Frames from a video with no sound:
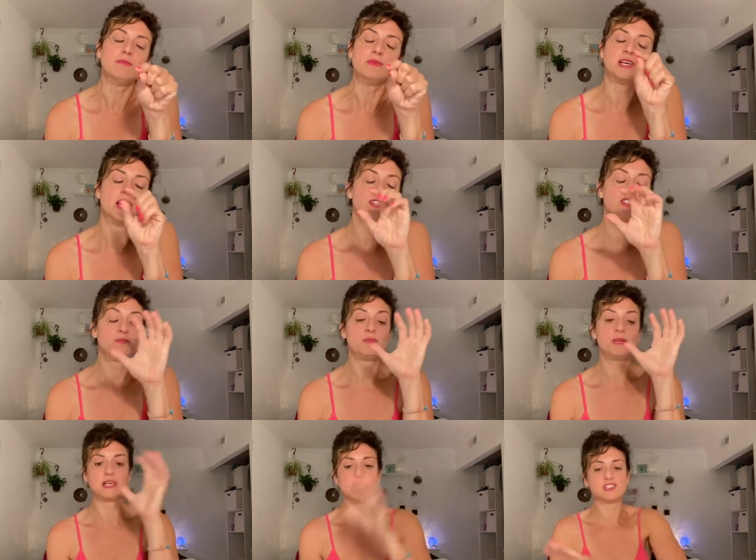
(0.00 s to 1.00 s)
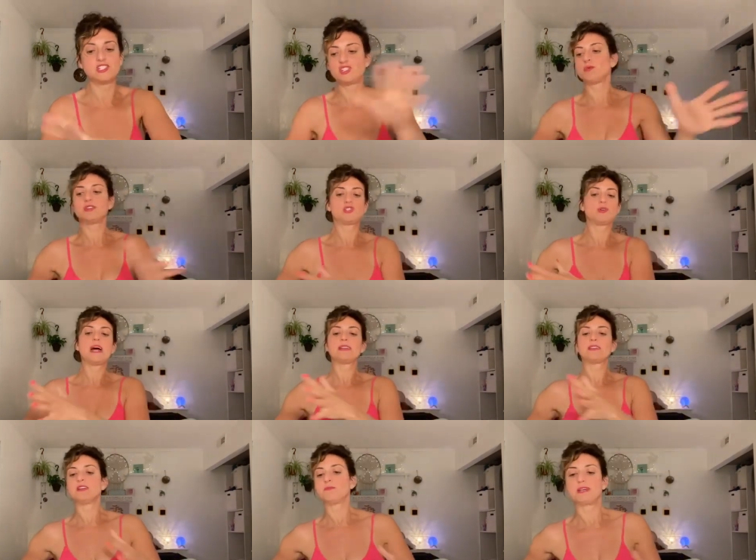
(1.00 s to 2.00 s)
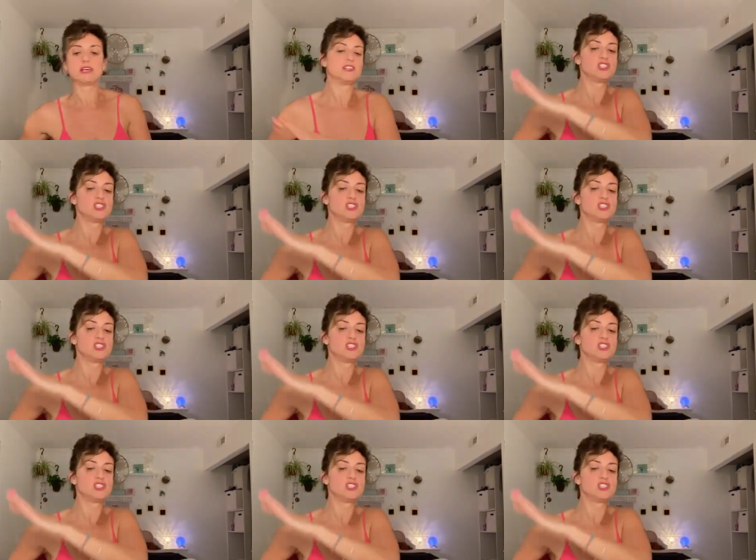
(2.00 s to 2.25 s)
Because, because it's so distracting, because